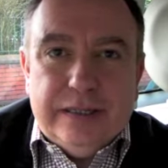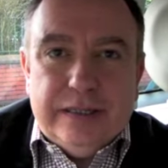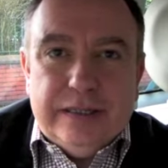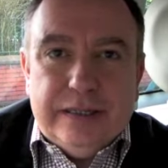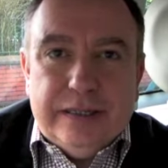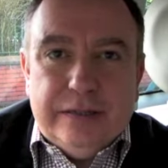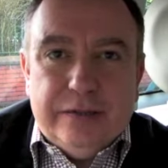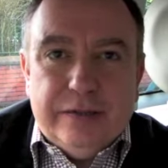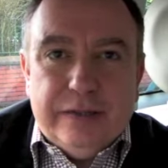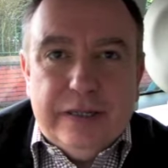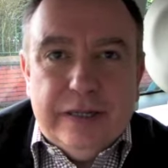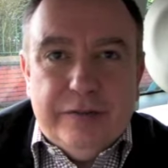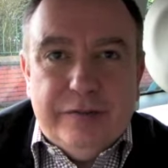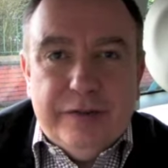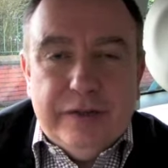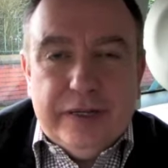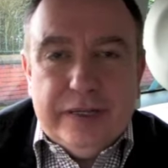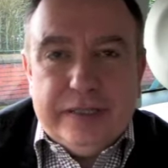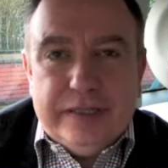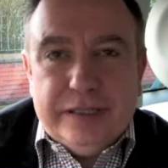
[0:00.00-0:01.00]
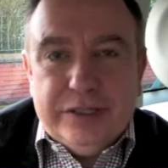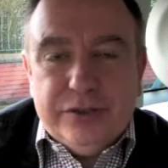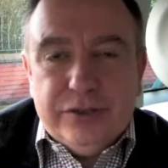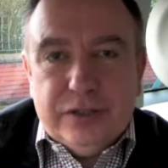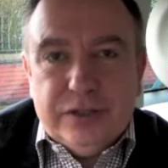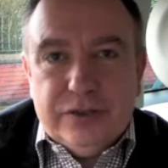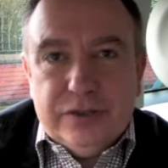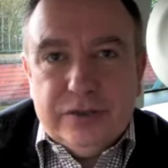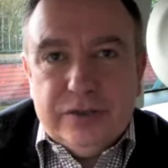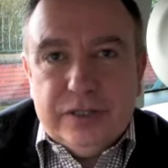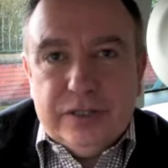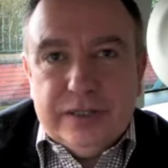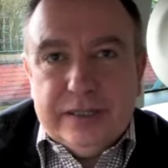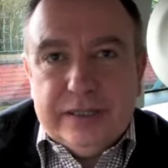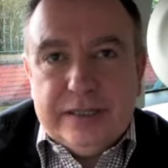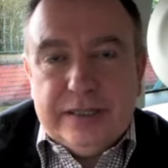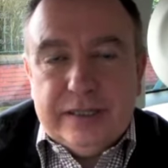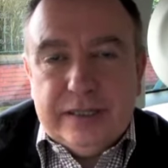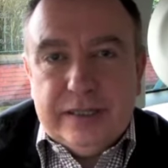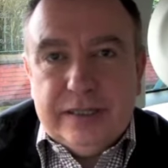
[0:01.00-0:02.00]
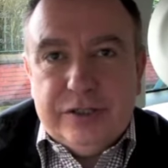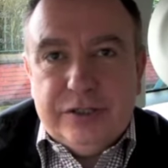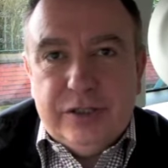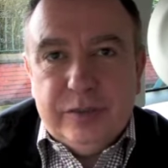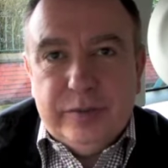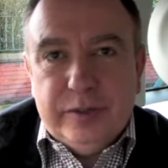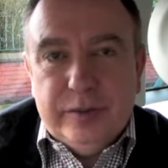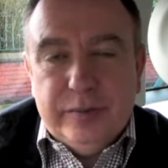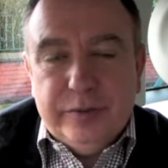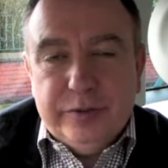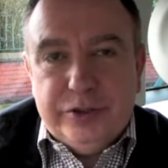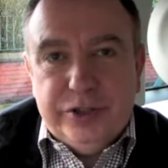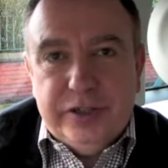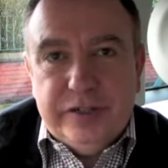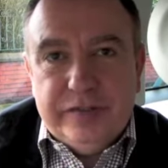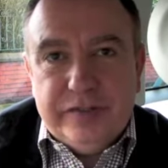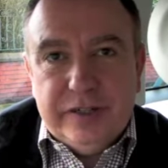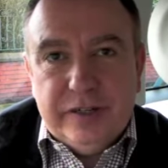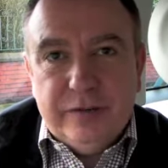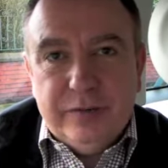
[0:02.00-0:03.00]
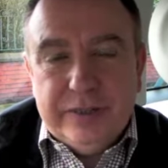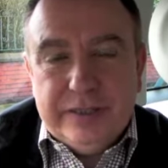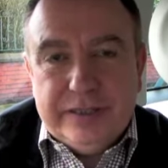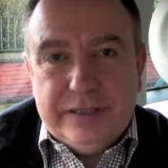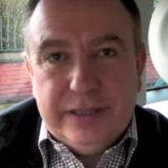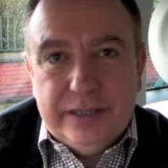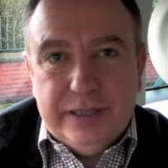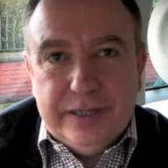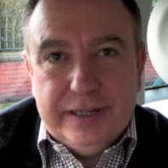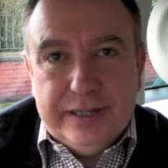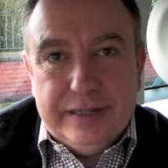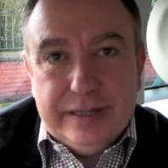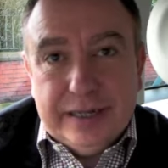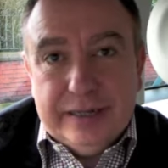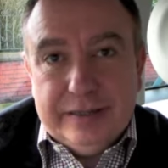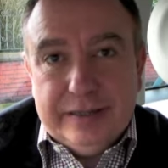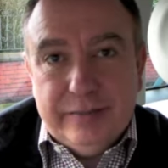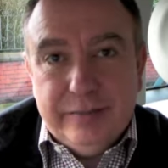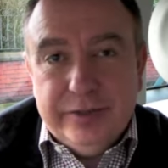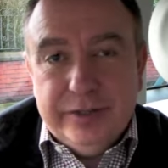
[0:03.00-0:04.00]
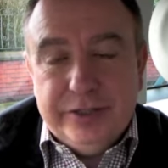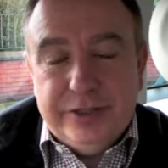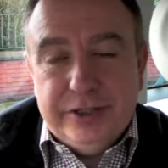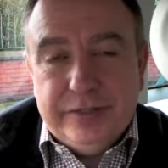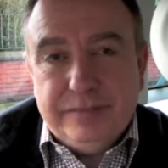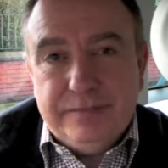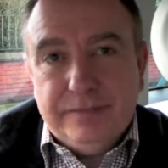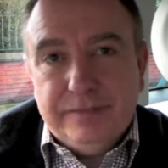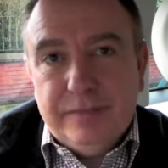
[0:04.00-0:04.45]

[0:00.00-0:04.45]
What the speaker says: Now if you're going to teach Crossroads at this stage, the pupil should have dealt with turning and emerging,